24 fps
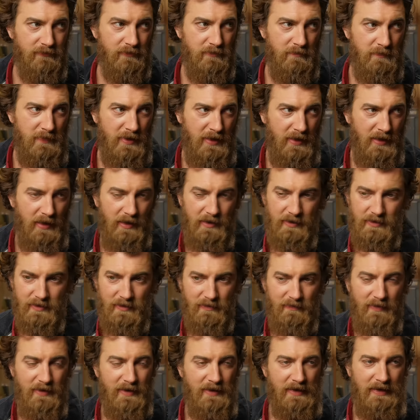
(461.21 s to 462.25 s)
for me. I, oh, know,
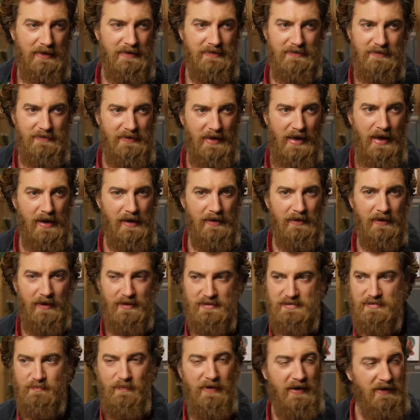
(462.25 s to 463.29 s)
yeah. Daddy
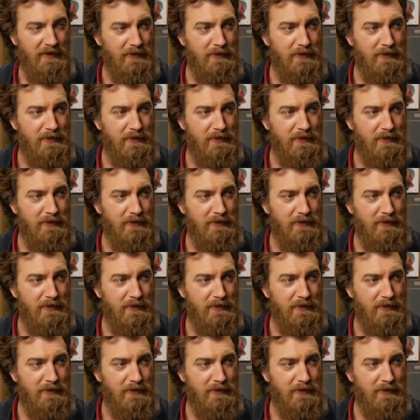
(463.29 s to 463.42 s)
likes to be